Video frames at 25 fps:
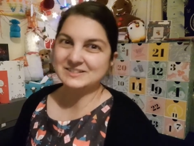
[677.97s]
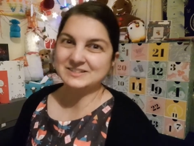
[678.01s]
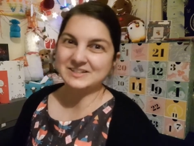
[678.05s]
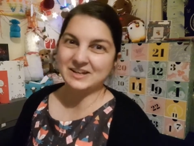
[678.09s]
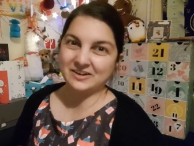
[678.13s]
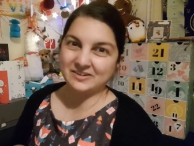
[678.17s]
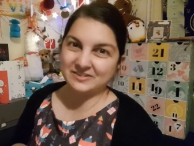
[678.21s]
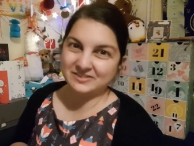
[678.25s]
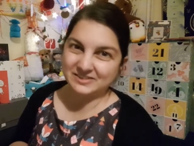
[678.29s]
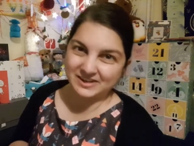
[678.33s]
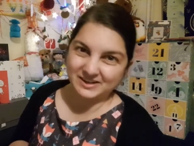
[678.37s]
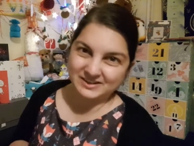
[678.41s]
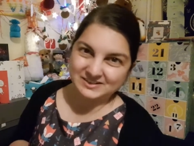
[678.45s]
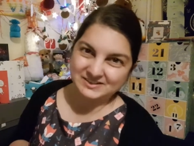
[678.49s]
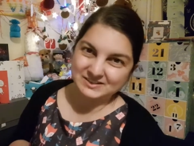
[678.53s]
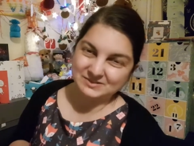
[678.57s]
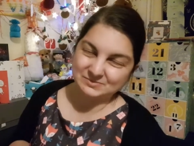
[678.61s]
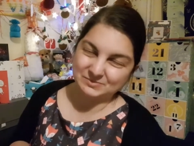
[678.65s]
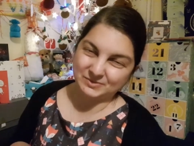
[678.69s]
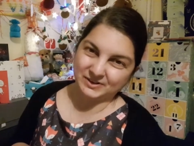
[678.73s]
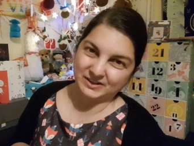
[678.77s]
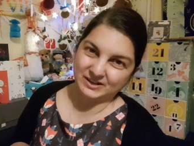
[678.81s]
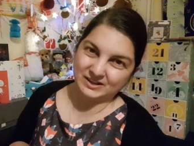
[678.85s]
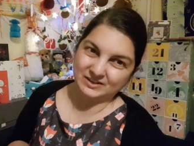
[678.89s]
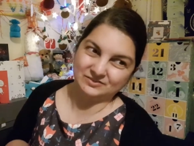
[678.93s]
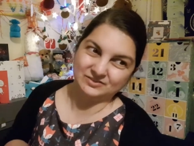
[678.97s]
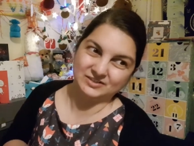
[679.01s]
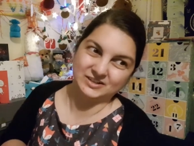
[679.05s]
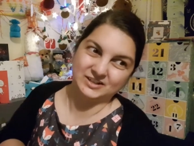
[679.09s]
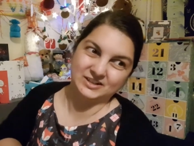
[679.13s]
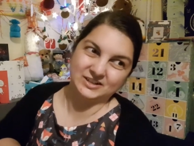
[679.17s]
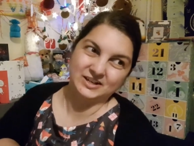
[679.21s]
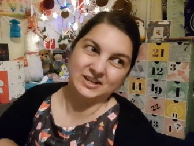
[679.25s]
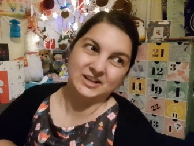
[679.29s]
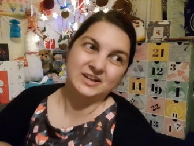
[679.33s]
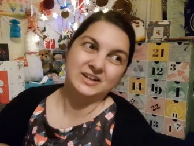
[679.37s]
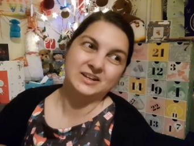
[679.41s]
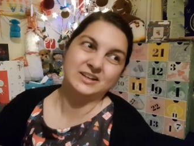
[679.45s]
so that is my evening.
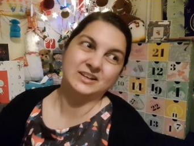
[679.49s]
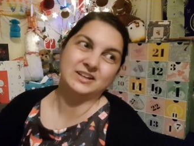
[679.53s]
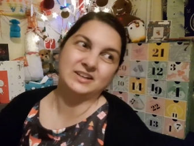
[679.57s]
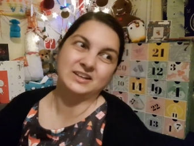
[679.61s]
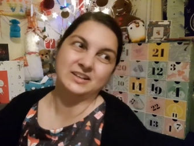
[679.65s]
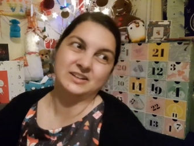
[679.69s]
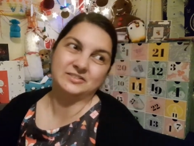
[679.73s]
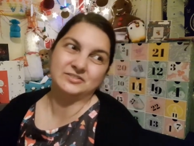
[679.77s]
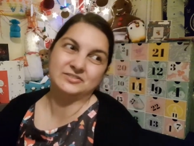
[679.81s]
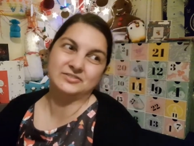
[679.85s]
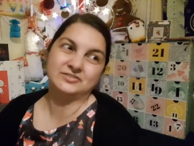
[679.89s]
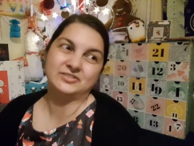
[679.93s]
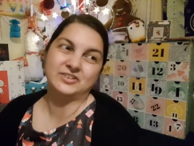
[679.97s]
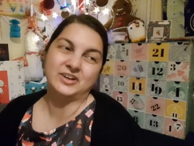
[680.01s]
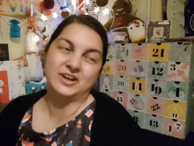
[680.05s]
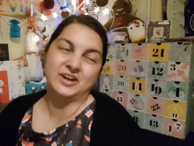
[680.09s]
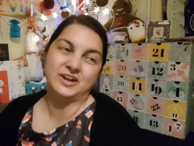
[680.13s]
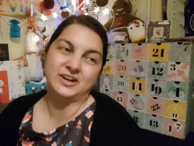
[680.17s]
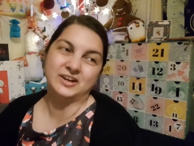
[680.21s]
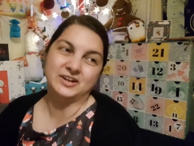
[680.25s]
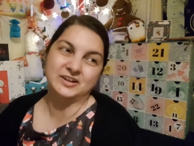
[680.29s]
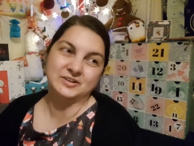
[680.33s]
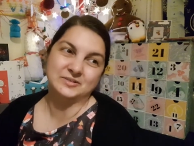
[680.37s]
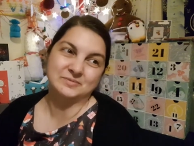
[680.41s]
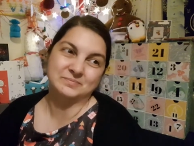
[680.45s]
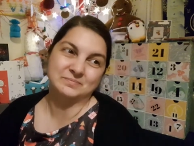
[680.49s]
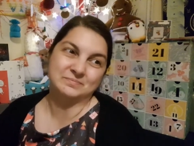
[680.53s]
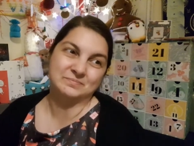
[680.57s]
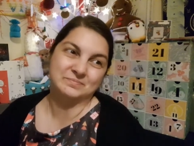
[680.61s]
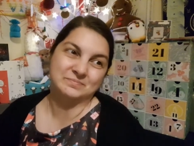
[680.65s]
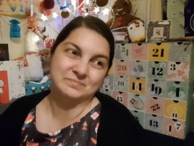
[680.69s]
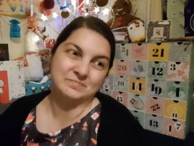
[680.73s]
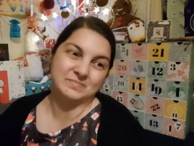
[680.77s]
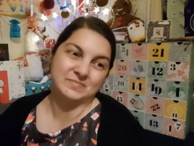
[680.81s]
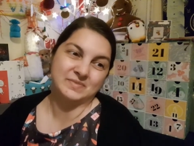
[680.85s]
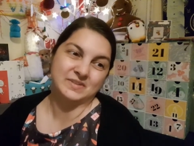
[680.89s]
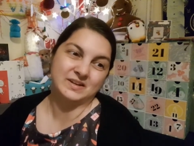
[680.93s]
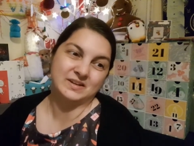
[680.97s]
If
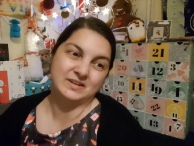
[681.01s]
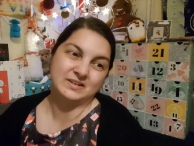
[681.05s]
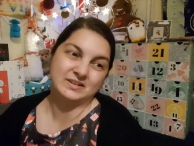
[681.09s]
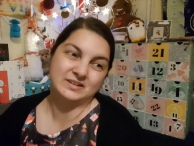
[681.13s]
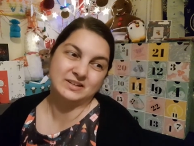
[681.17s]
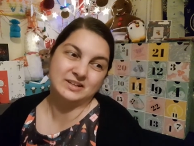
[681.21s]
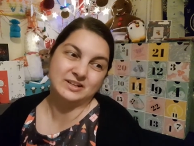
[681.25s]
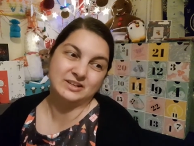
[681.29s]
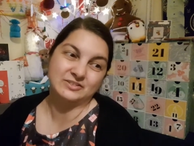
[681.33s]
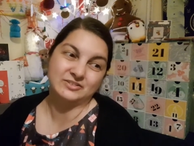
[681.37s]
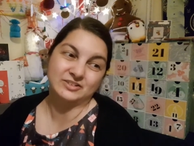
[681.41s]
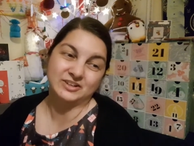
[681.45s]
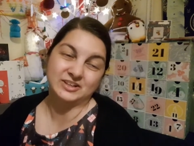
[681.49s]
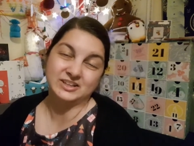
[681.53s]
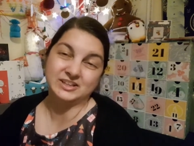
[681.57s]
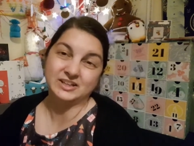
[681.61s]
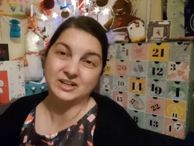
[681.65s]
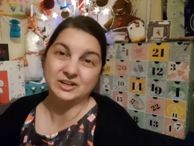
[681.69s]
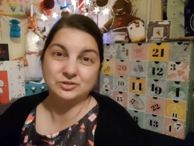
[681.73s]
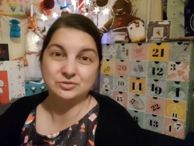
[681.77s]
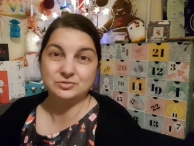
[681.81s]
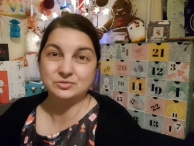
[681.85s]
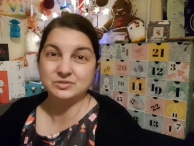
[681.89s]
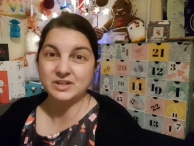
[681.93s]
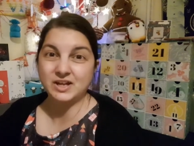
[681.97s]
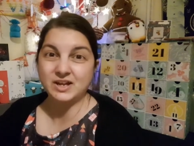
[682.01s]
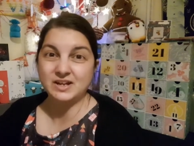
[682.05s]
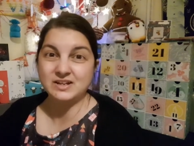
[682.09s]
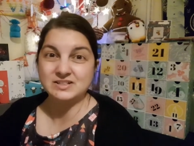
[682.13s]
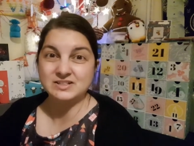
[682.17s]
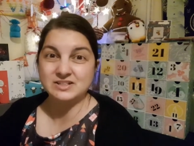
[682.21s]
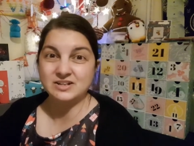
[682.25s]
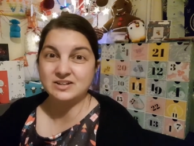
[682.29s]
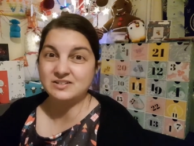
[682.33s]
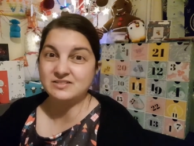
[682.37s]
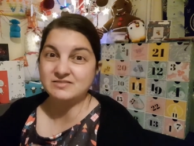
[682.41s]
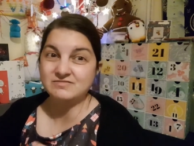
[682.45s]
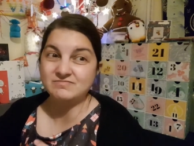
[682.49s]
um, if I get all that
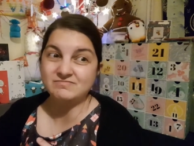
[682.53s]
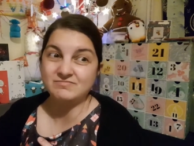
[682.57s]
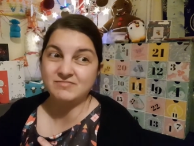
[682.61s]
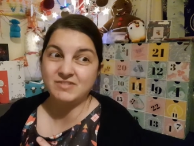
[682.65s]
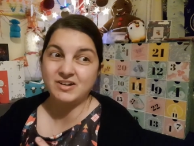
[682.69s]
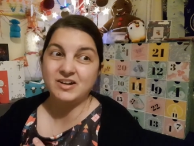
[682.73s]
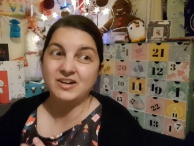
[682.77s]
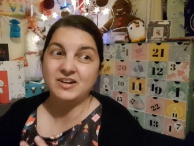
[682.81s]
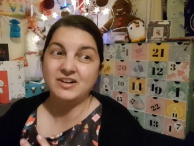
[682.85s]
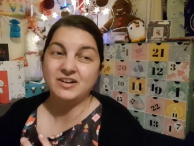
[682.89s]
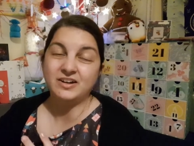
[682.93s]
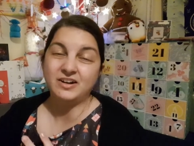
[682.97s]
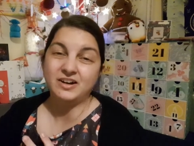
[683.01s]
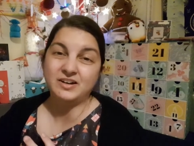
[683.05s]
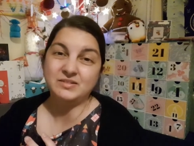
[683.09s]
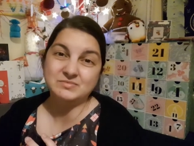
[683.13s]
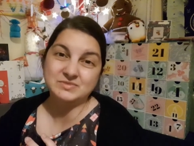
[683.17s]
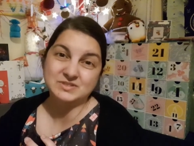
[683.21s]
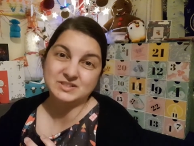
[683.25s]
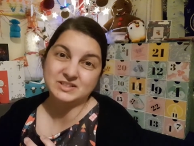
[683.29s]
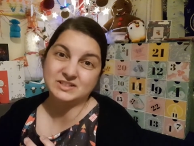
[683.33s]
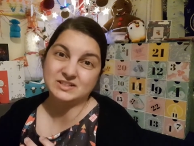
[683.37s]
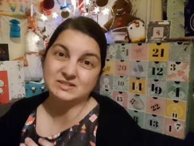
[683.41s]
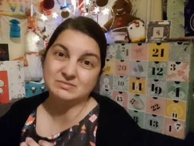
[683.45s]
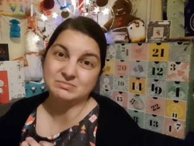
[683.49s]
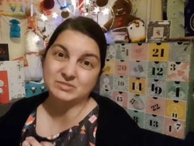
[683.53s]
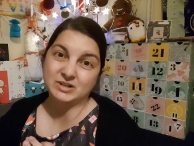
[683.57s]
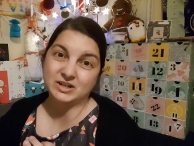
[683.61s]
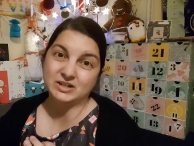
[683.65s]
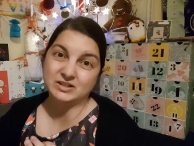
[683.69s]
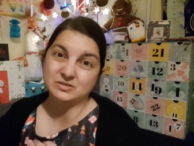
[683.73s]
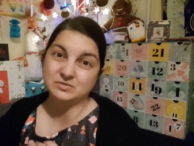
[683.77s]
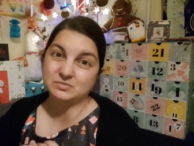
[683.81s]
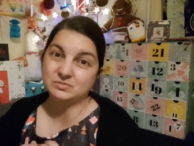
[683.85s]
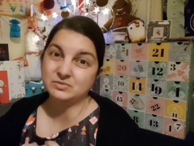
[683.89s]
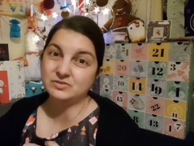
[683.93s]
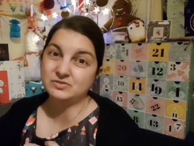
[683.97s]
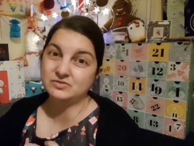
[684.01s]
done, I'm sitting in bed
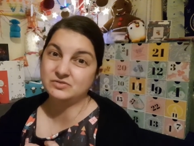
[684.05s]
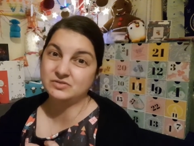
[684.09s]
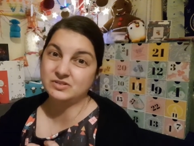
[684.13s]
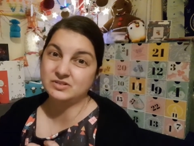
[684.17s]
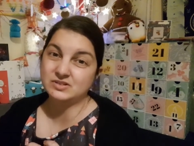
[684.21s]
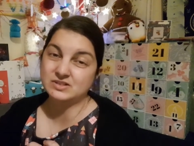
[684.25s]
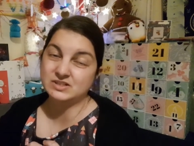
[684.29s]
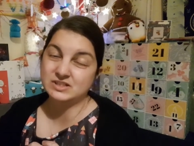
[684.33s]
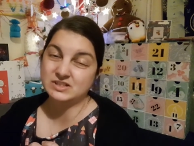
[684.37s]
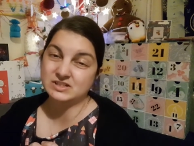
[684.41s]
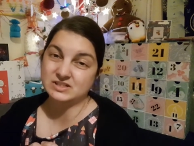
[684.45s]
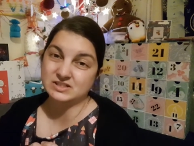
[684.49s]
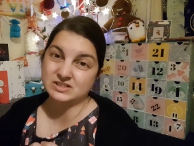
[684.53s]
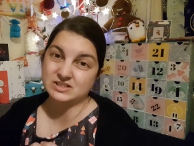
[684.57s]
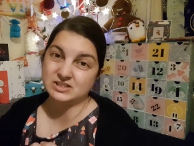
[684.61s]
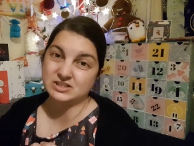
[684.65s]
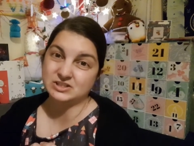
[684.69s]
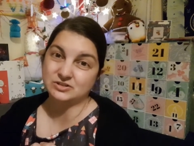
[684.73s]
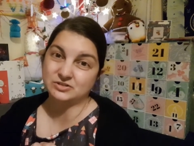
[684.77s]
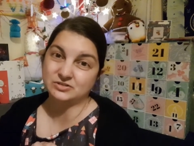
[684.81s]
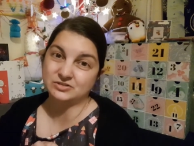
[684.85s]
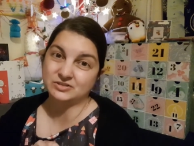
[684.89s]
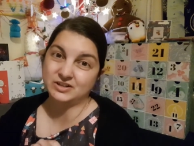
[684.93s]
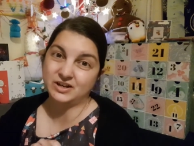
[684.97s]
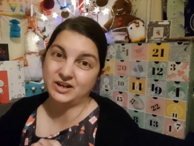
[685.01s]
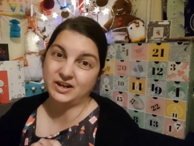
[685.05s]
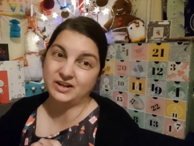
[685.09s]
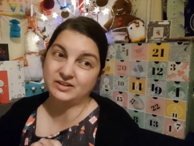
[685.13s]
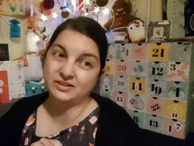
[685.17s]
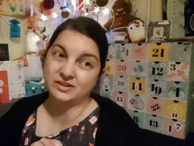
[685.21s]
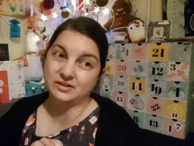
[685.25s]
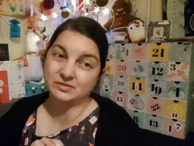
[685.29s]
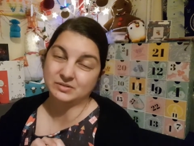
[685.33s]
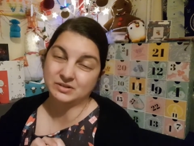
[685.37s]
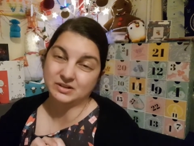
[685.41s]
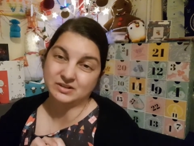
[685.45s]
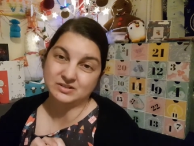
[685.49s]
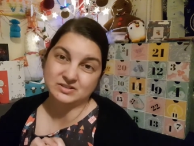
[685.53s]
with D&D on and
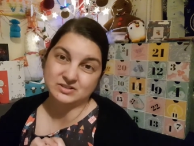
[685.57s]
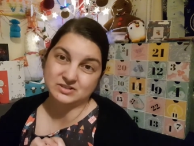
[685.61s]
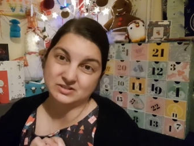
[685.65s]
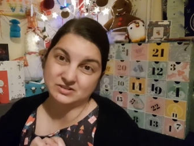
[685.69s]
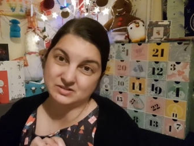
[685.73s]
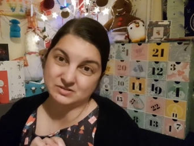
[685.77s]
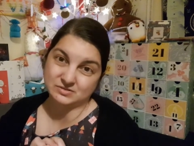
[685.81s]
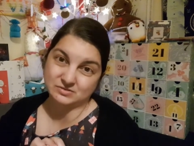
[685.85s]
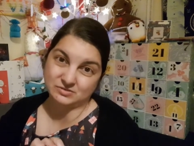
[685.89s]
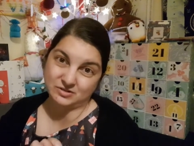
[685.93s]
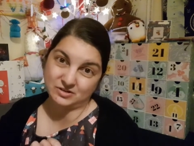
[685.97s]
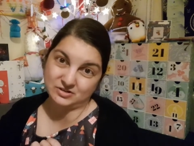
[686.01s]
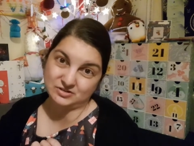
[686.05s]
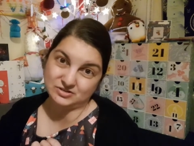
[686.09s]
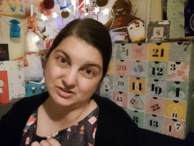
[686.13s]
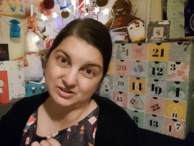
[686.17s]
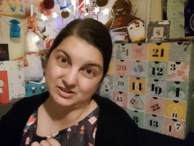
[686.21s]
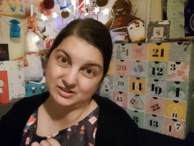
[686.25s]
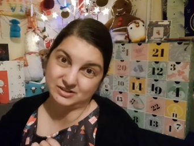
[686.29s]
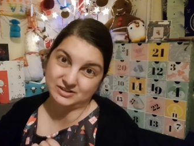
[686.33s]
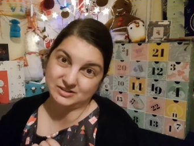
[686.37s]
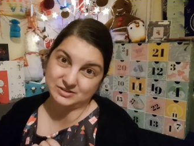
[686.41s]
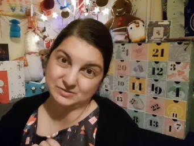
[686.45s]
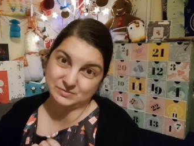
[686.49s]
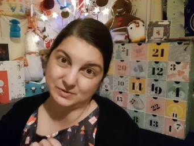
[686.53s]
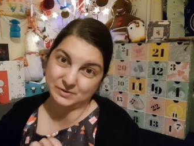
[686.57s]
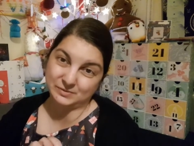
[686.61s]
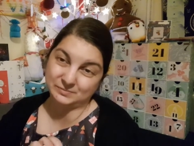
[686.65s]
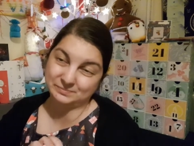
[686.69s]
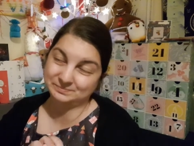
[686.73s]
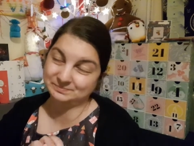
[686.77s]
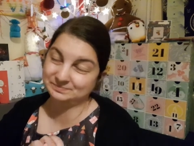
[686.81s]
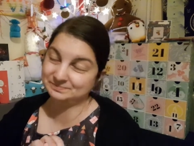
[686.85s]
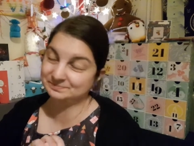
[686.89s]
I'm going to do some crochet as well.